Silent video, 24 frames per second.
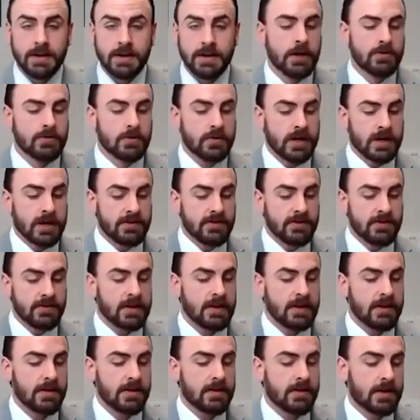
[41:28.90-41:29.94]
So that's the
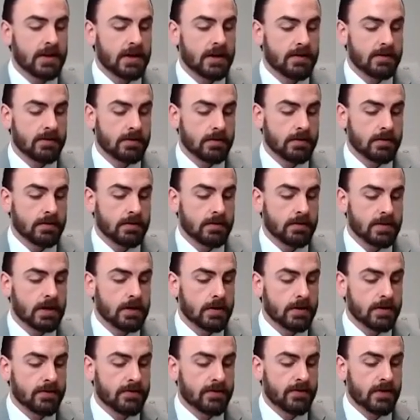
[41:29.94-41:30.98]
key thing is to look at
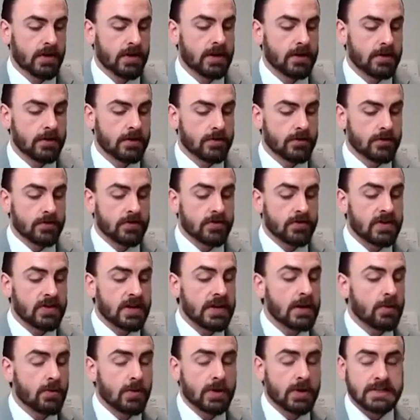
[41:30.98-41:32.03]
on the front end is your
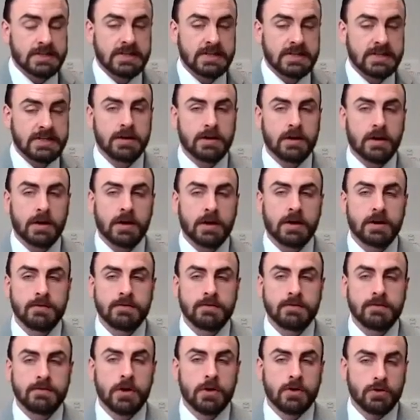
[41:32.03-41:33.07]
sequencing of
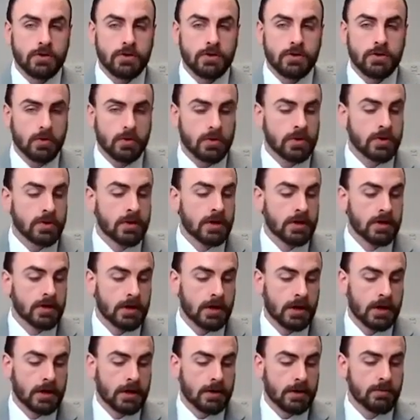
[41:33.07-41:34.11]
your
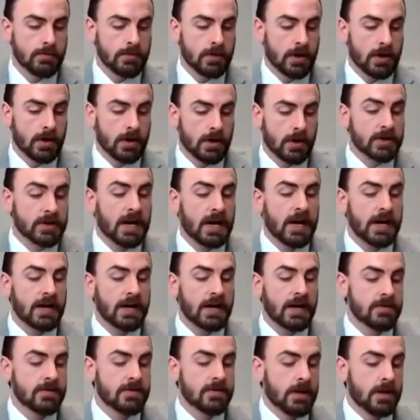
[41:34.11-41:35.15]

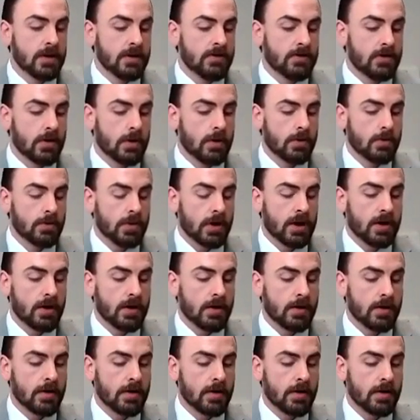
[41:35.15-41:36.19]
guides. So
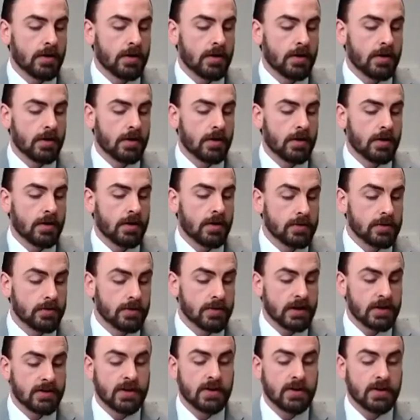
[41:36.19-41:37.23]
the two ways I like to look
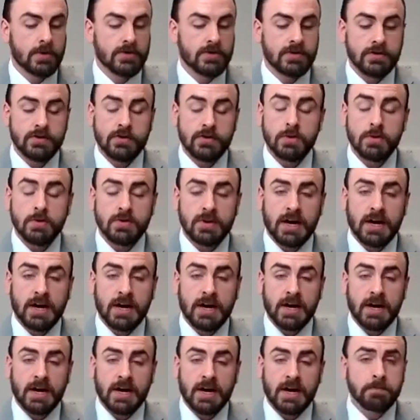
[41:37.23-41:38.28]
at sequencing too: time
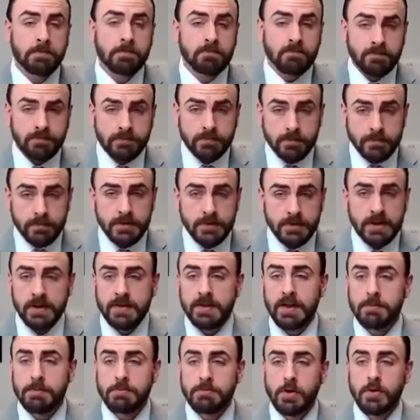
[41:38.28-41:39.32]
frame and
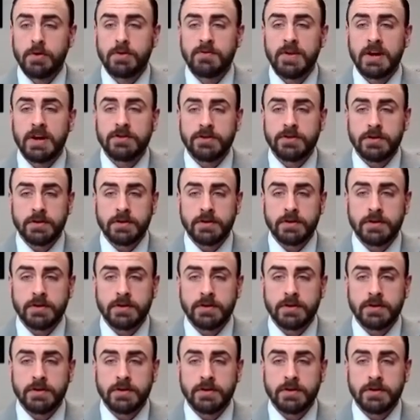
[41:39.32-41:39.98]
then motivation.